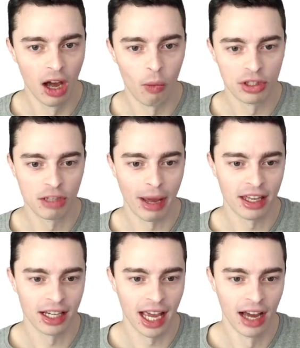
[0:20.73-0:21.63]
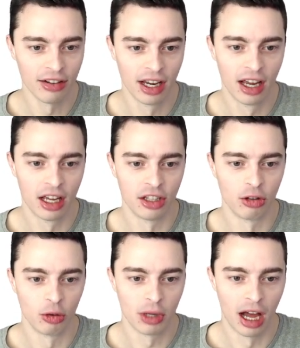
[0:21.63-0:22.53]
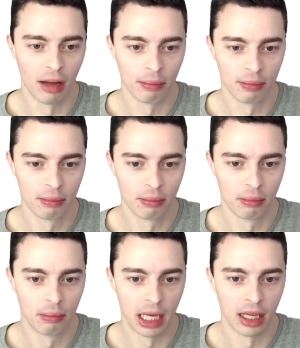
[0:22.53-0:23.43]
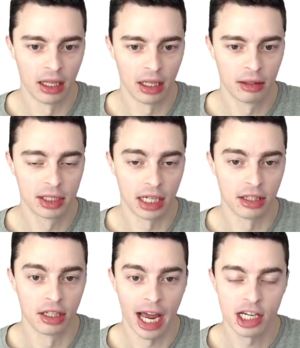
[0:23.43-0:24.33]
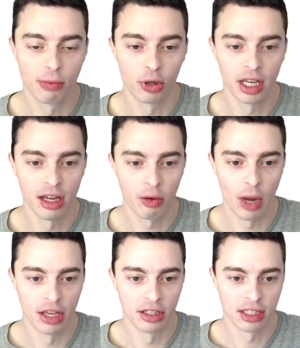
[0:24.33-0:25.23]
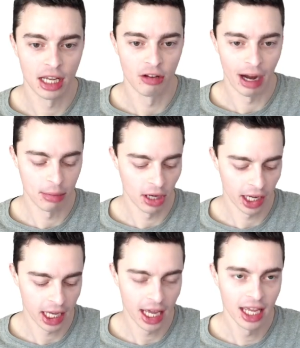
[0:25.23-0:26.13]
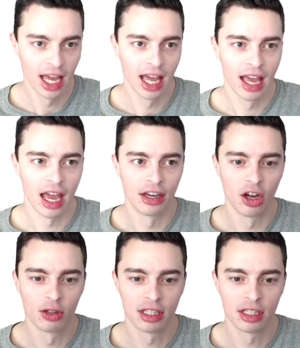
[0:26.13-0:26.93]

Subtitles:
Once you make an account, you'll be sent to the dashboard here where you can see your API key, and you're going to